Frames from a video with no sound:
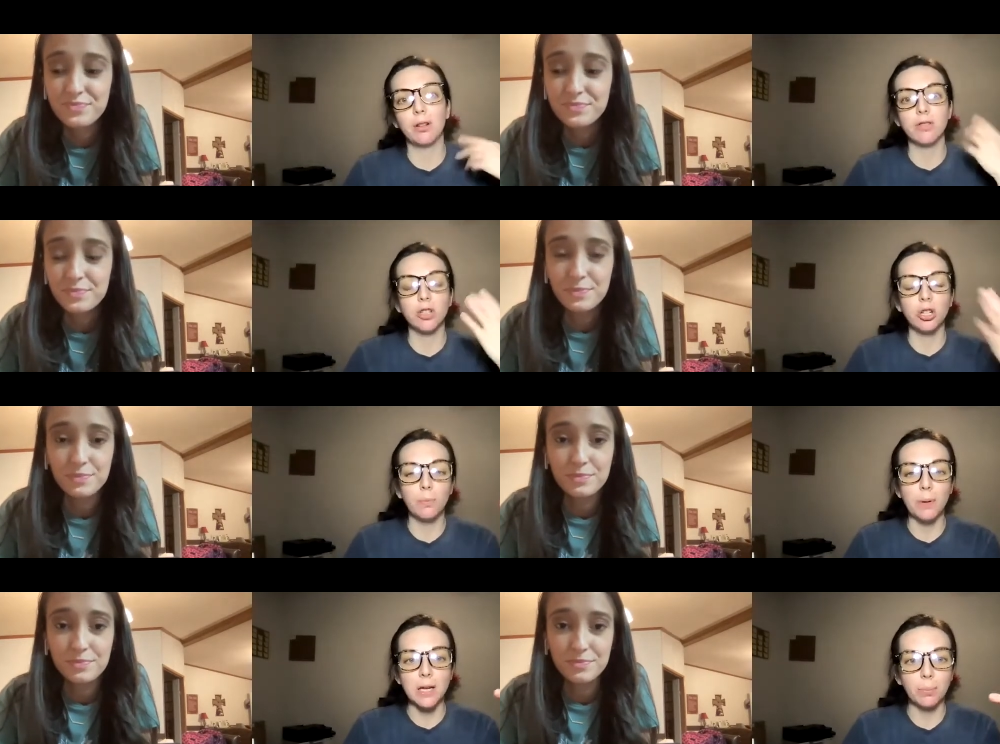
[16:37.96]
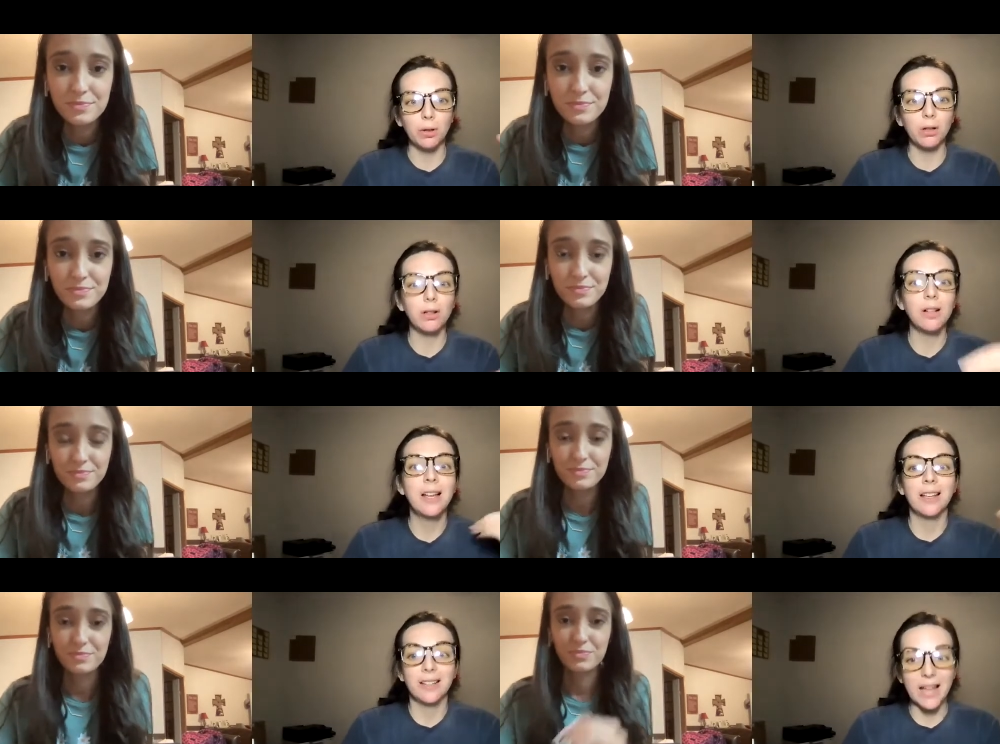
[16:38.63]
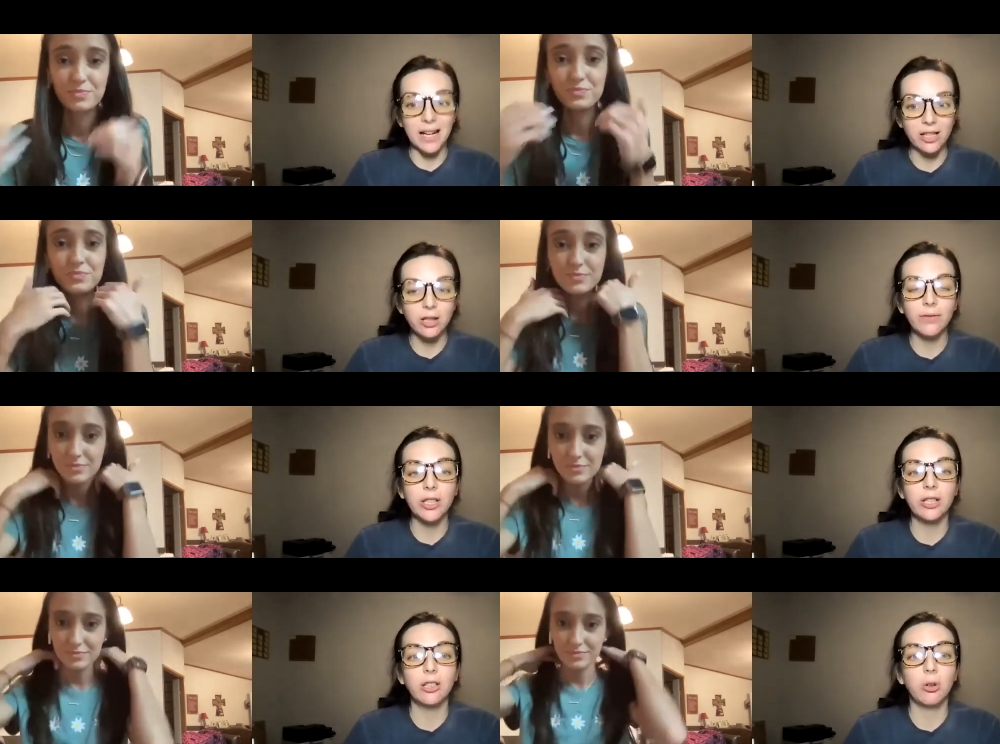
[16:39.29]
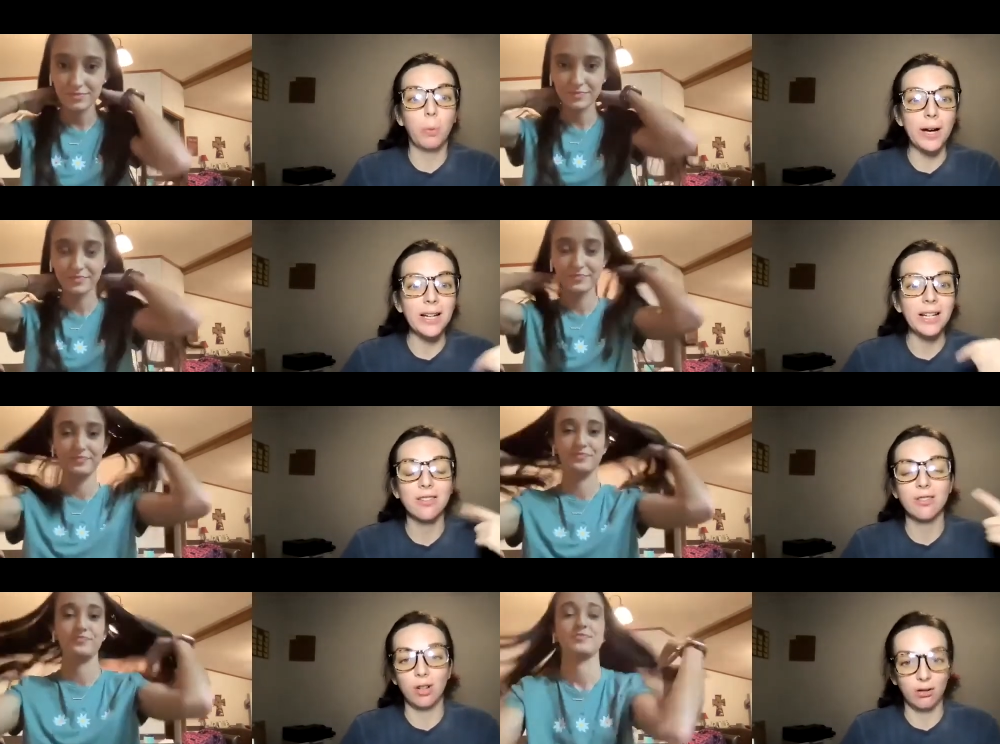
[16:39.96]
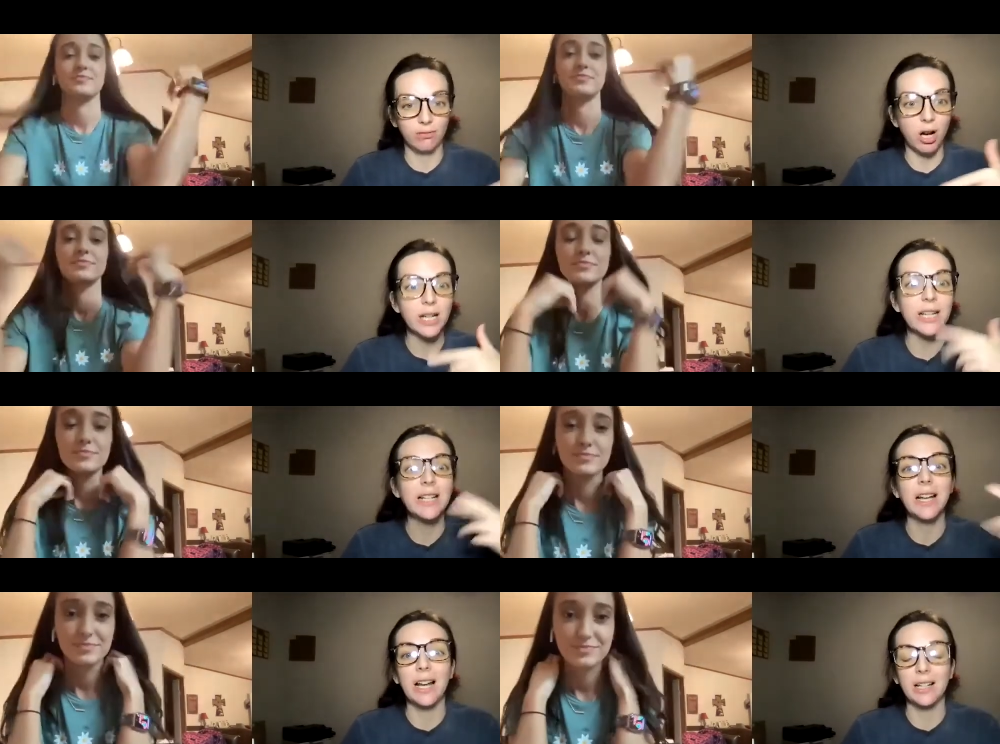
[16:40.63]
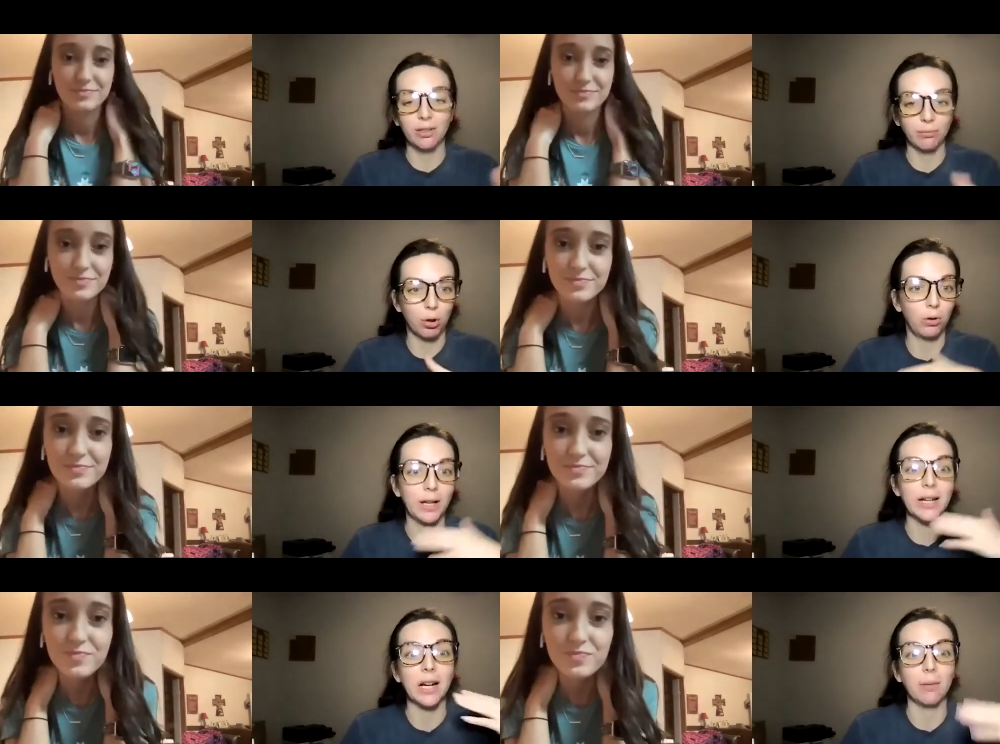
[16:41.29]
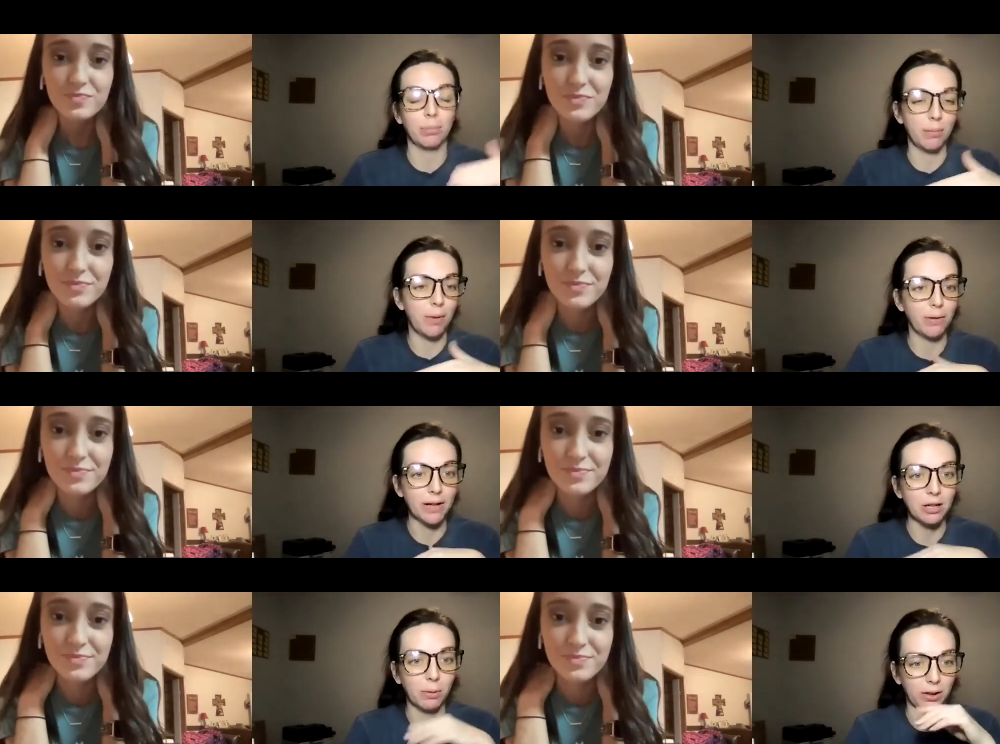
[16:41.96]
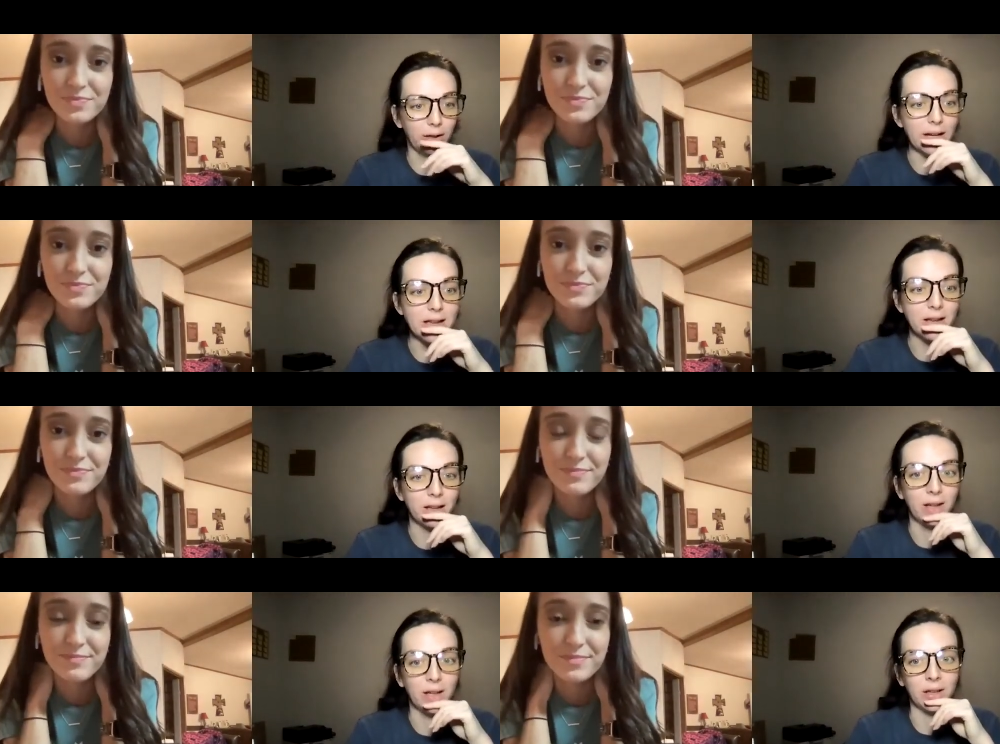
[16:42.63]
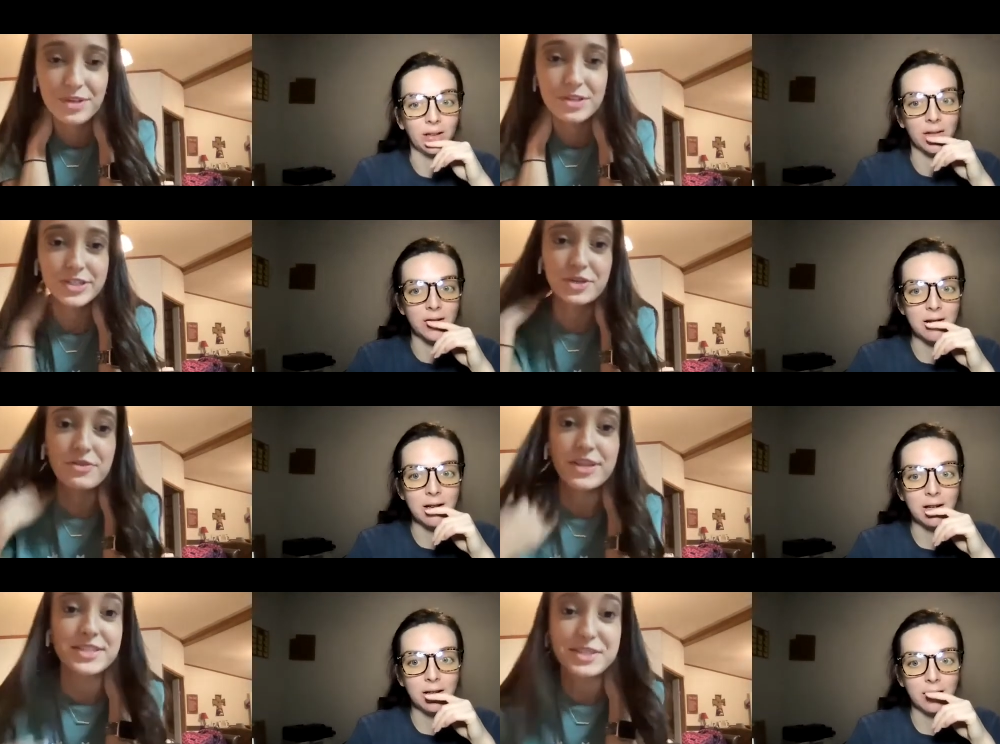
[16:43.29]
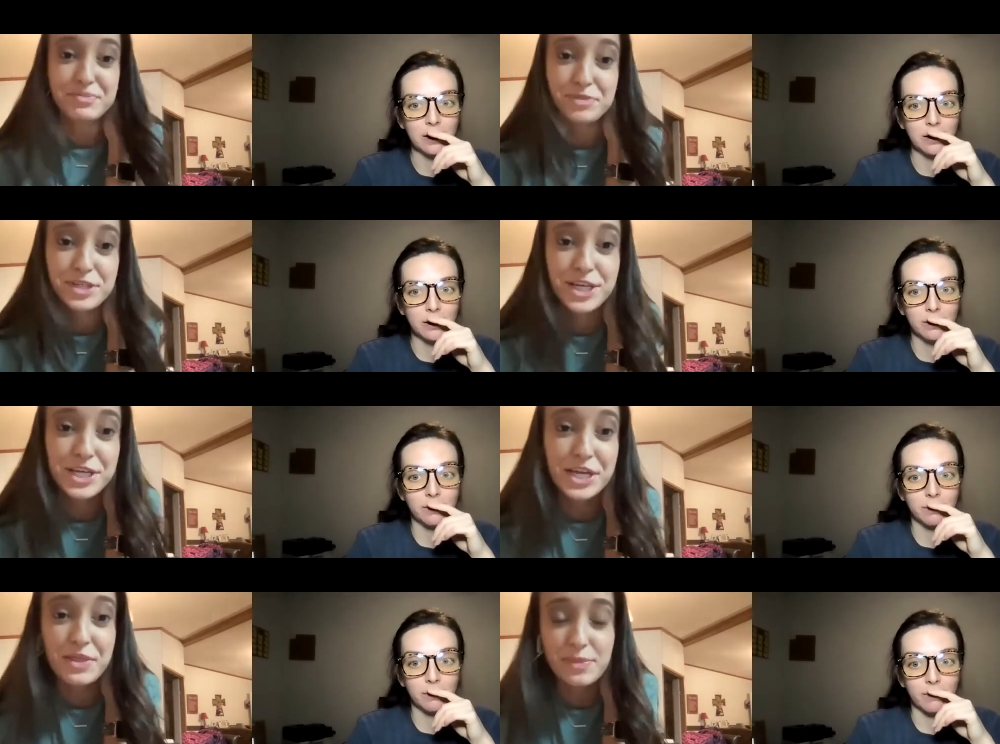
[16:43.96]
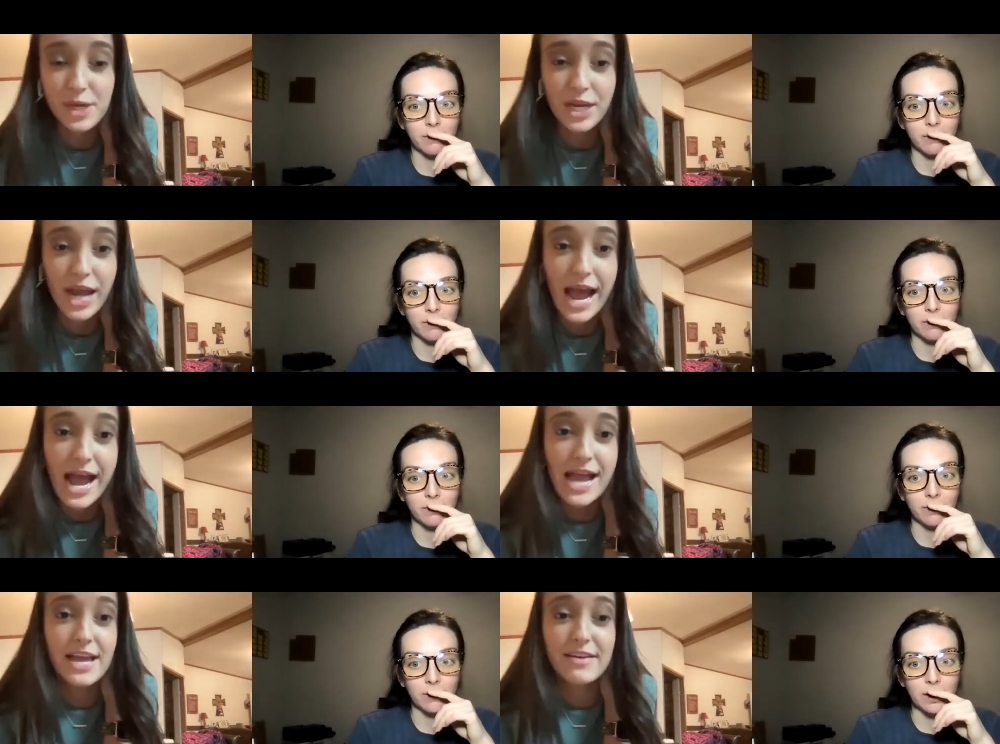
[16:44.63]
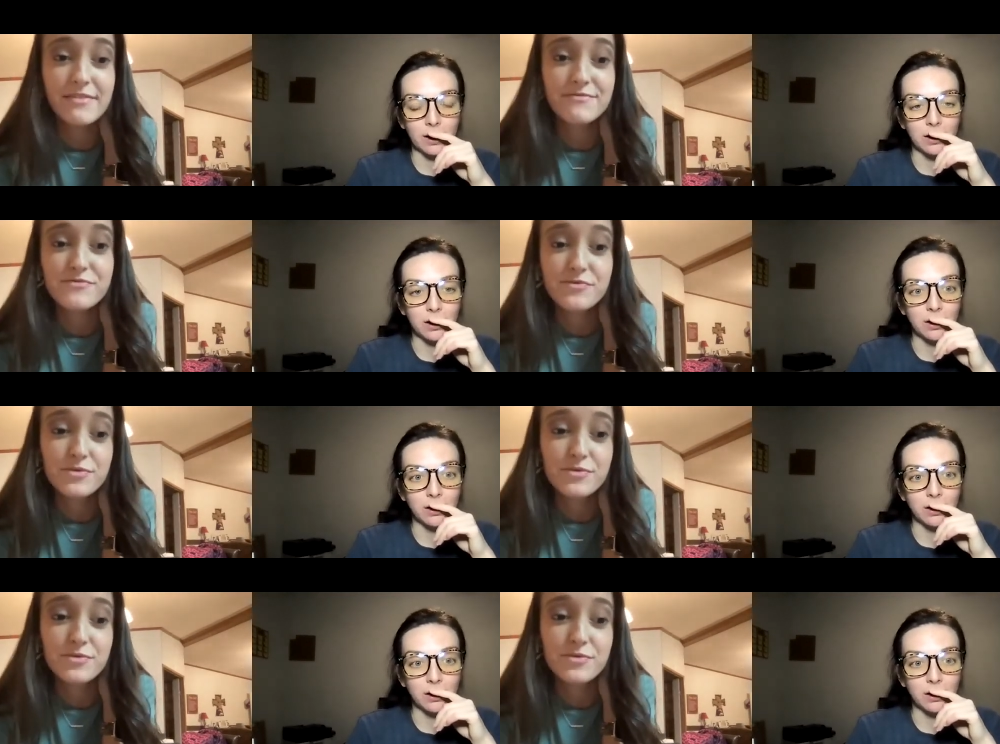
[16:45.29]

Speaker 1: those new people catch the vision quick and start running and enrolling and promoting quickly.
Speaker 2: that's something that I have